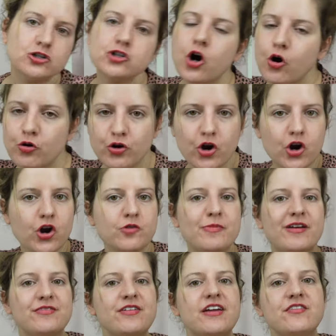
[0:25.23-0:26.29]
toner,
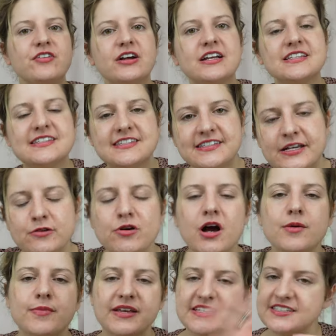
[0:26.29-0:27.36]
my favorite
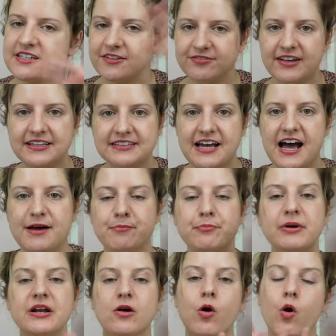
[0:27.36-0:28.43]
serum, like stuff like that,
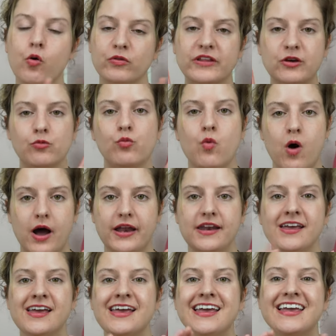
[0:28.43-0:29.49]
but only
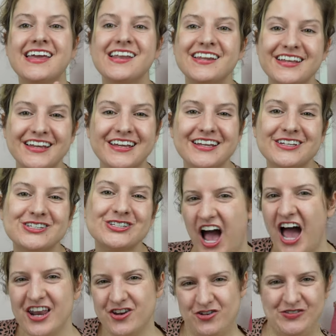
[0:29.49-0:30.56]
one in each,
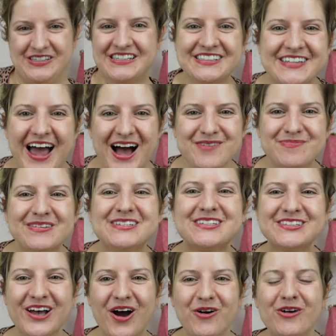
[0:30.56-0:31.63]
I don't know, step.
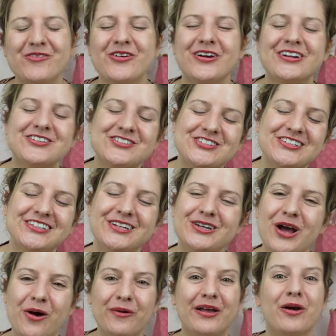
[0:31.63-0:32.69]
So if you're interested in
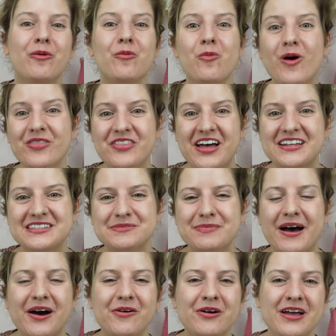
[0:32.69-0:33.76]
knowing what that's
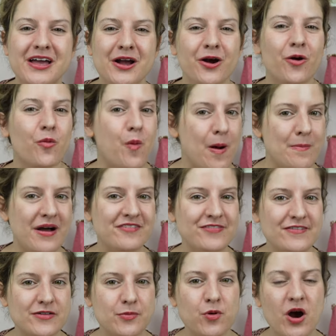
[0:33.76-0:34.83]
about or what my
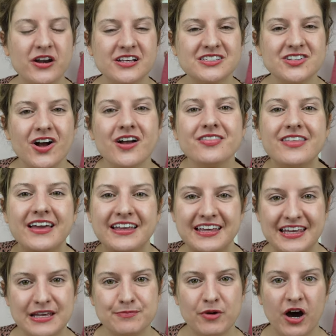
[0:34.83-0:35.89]
favorite products are, then
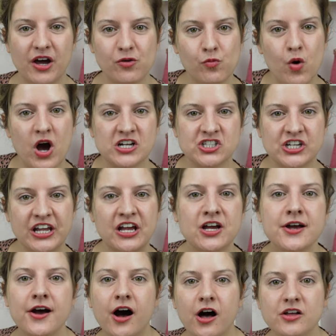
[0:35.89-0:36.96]
keep on watching.
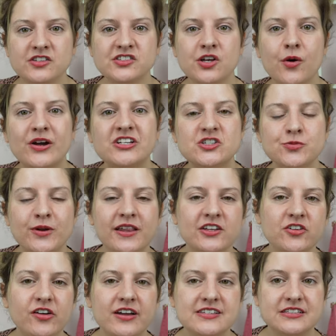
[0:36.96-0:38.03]
Also, I just wanna
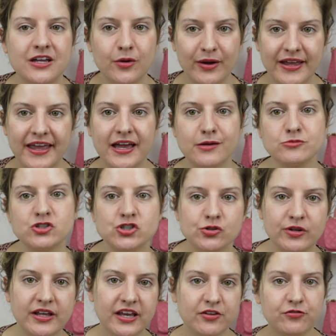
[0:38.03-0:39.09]
let you guys know I am
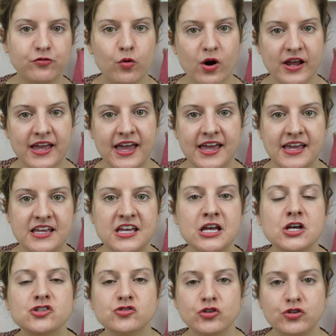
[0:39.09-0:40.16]
shooting in 4K
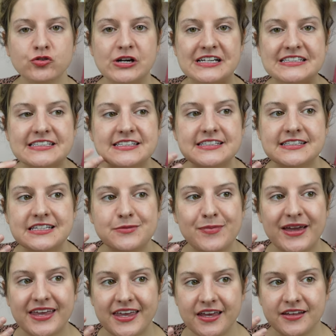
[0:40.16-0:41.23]
so you guys can see
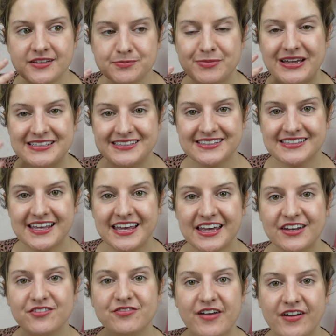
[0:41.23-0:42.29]
my
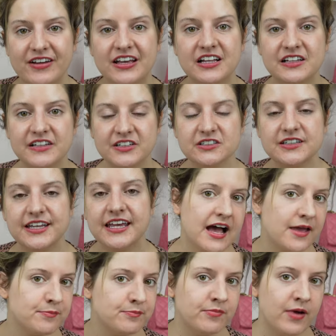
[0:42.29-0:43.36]
skin very clearly.
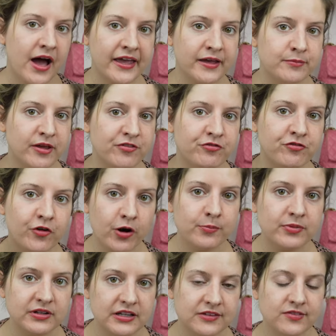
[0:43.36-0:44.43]
I am a firm
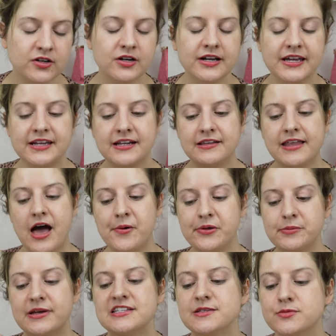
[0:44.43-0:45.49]
believer in allowing
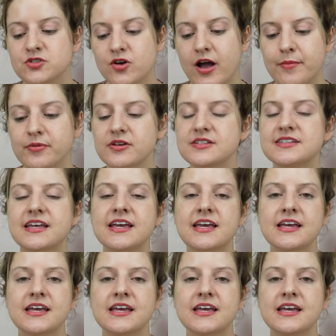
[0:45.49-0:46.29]
my subscribers